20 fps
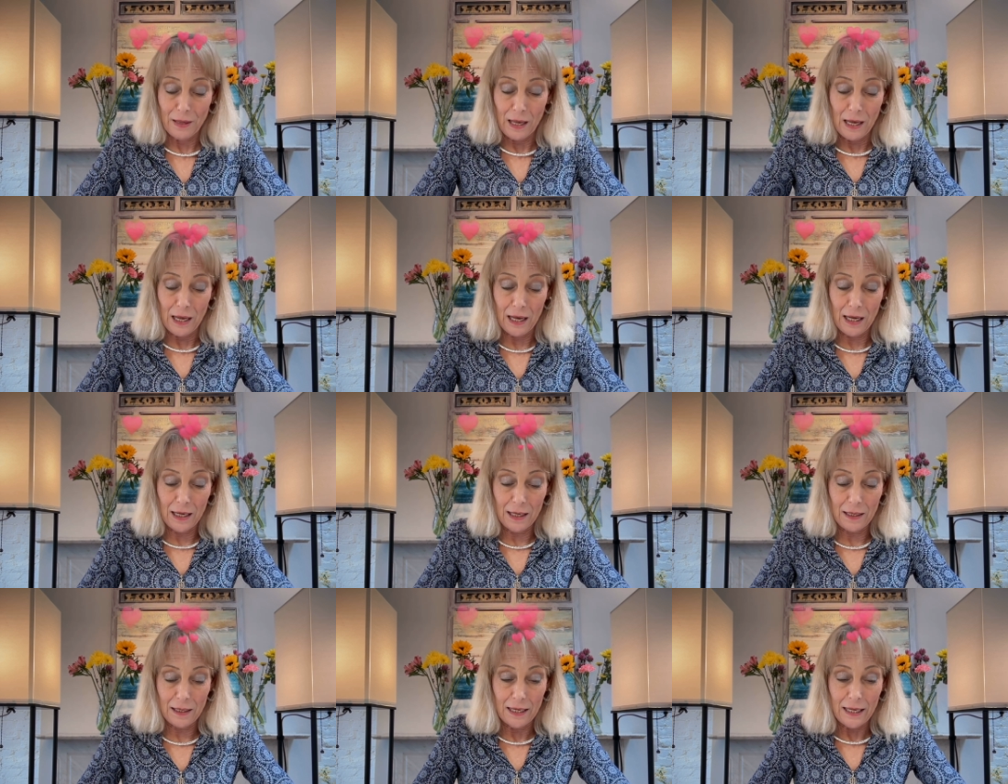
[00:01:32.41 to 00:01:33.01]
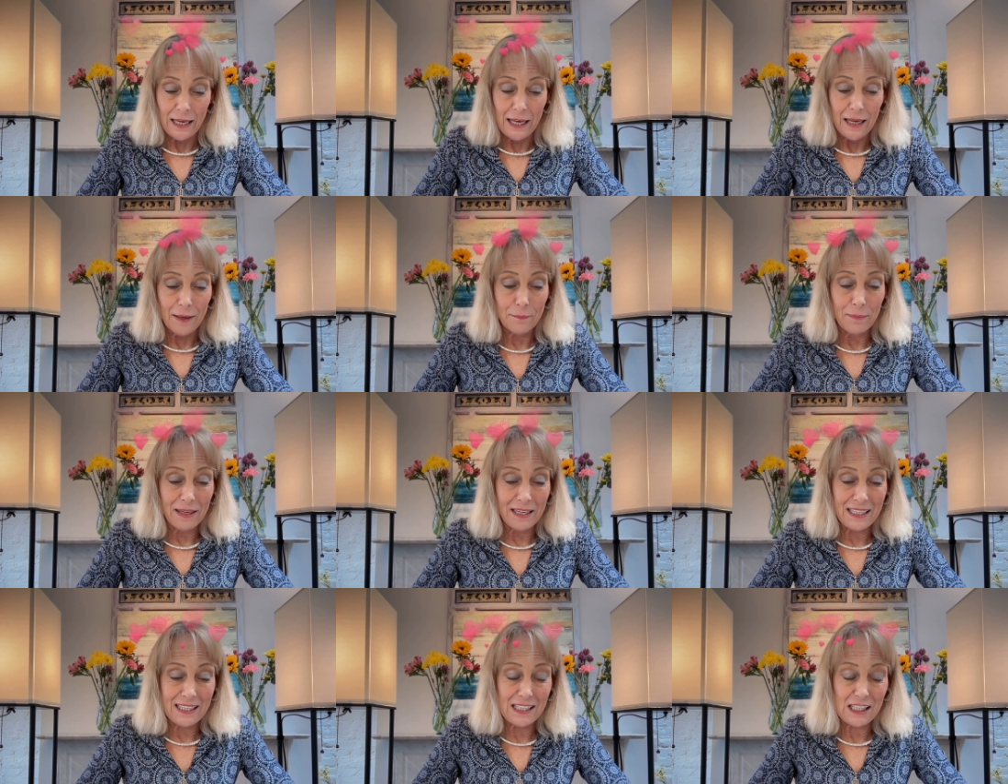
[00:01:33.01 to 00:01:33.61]
Uh,
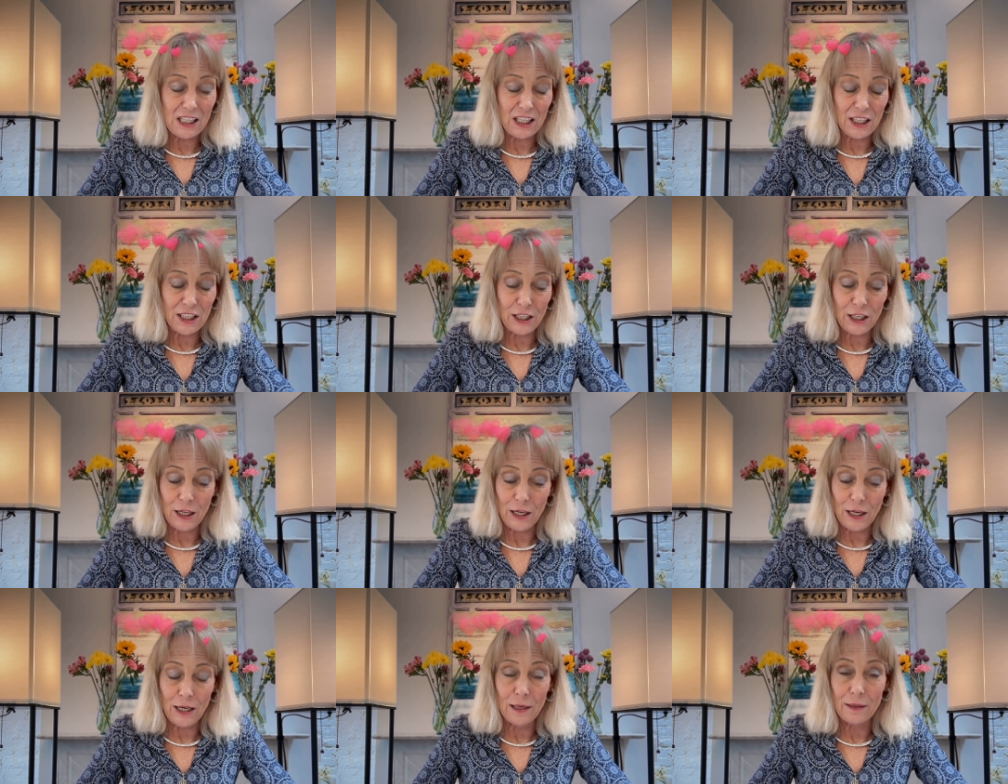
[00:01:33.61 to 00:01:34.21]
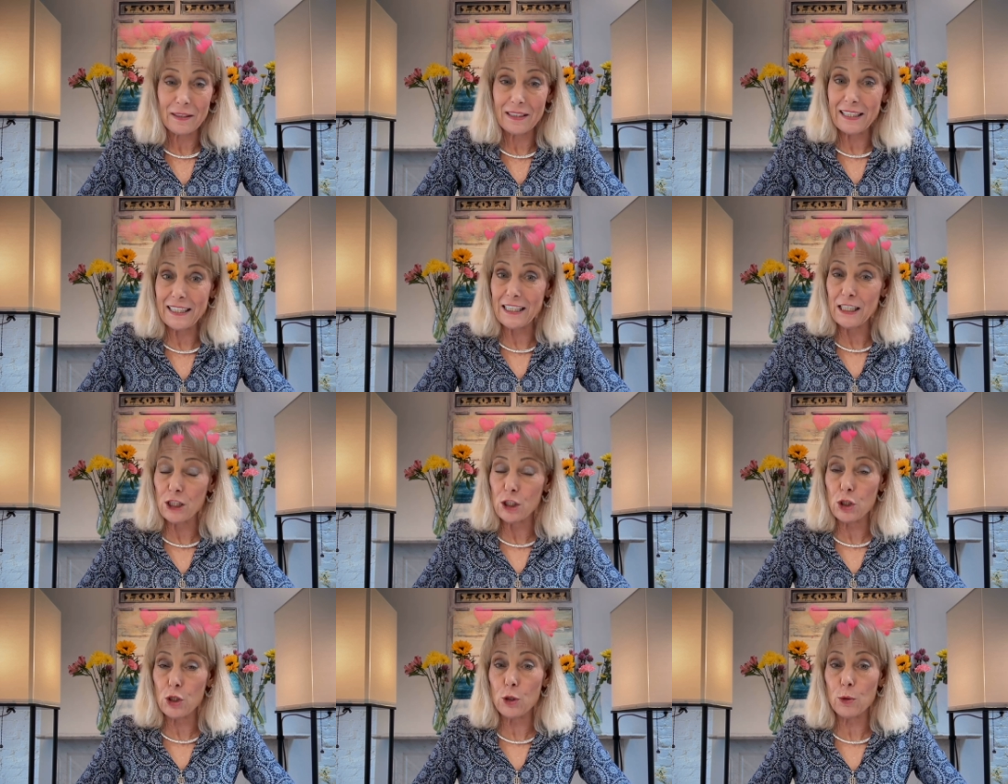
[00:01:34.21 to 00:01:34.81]
but it's going to uh,
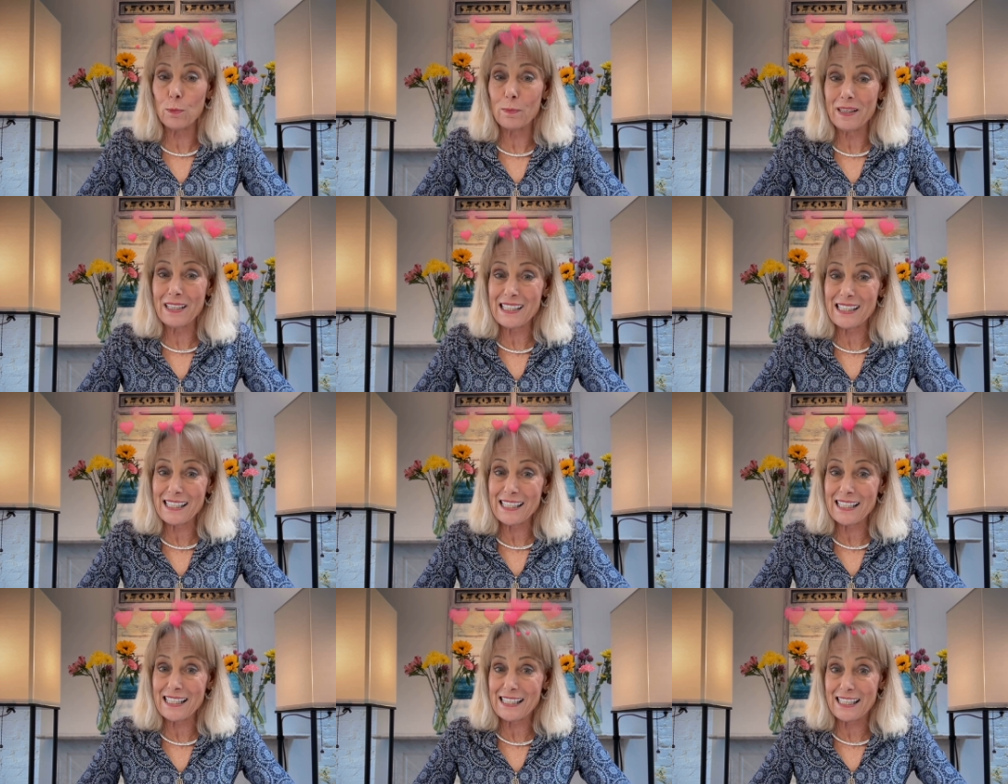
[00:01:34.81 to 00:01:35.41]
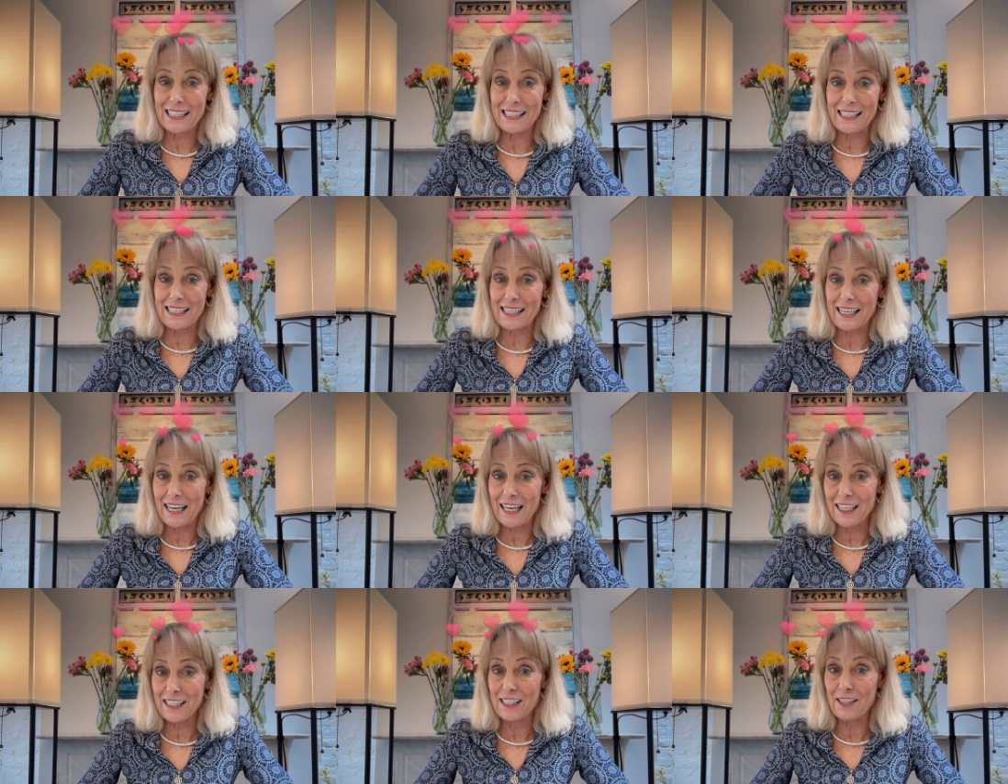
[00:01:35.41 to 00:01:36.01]
lead to business
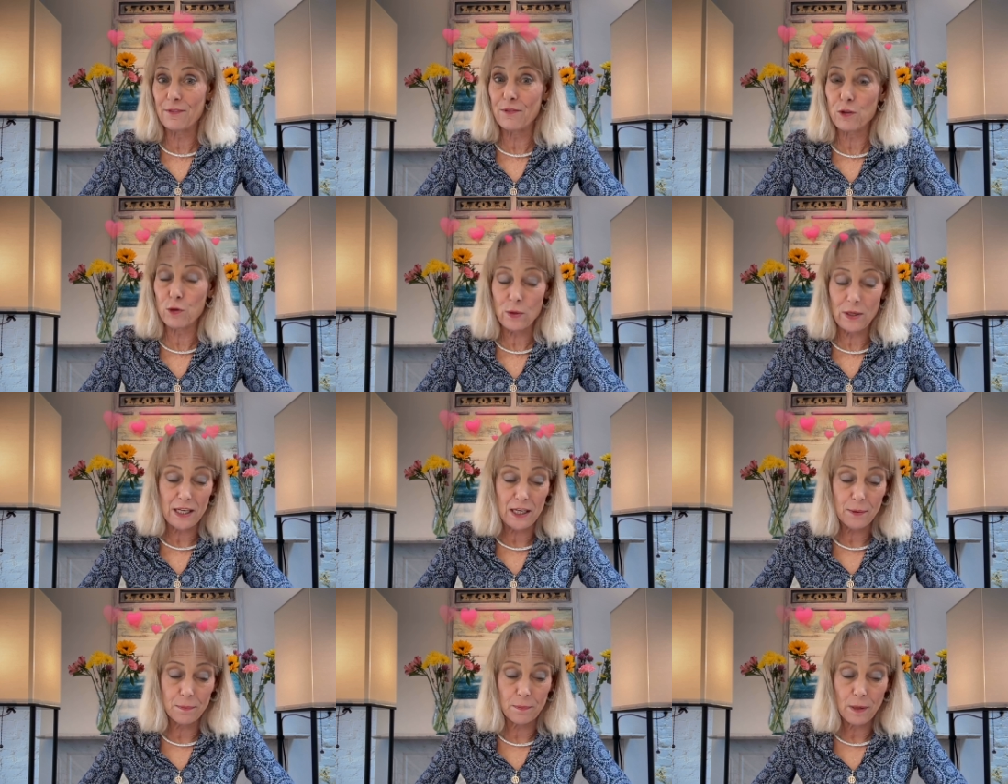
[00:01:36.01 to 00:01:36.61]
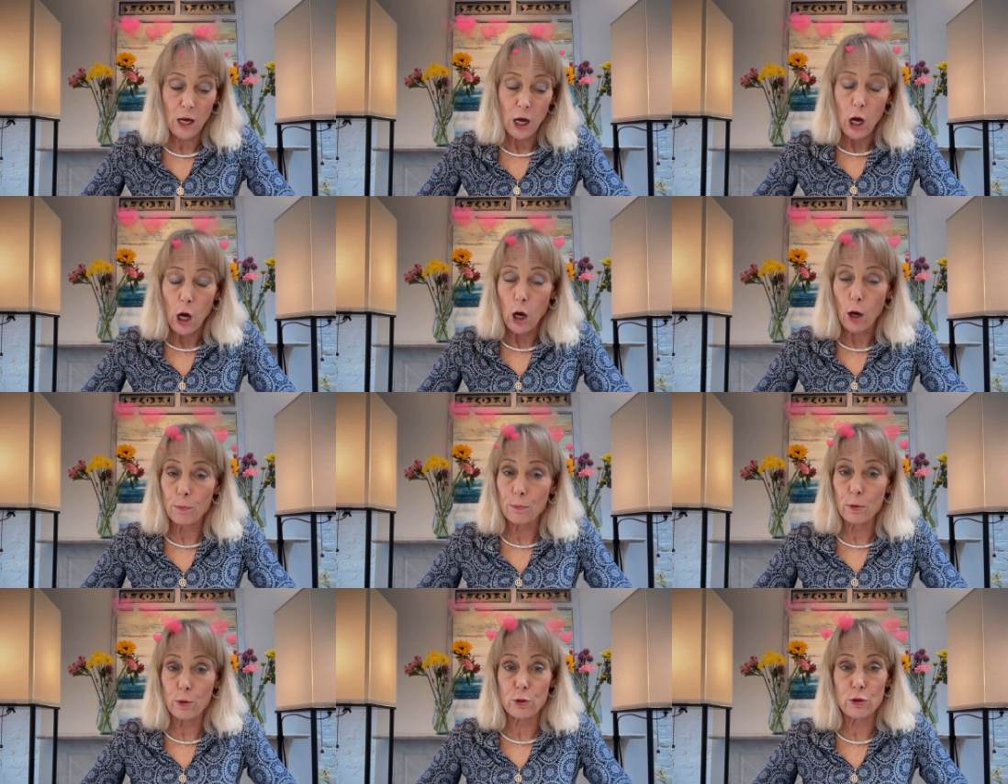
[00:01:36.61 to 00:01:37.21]
success if you keep uh,
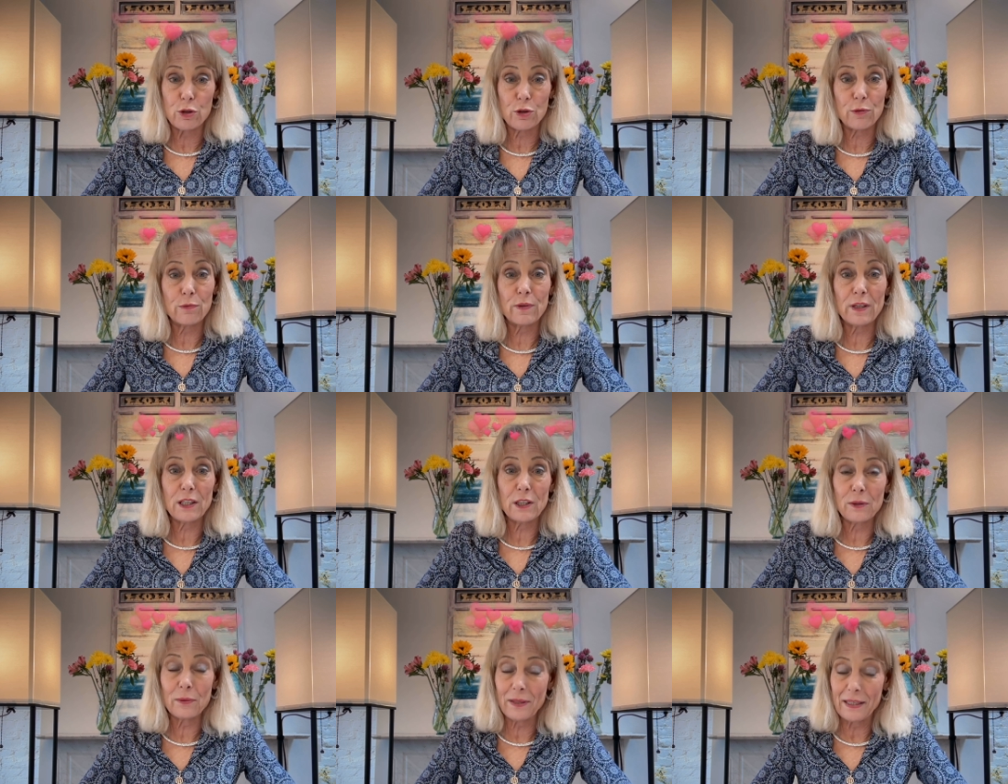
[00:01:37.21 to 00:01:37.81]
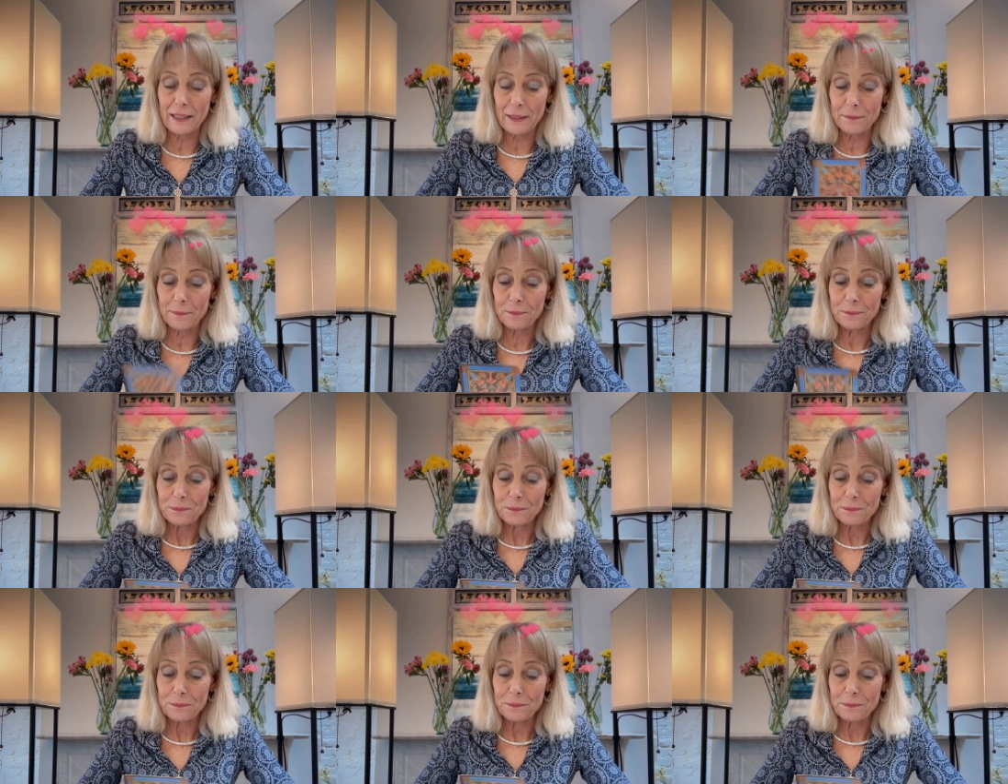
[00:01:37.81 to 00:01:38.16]
persevering.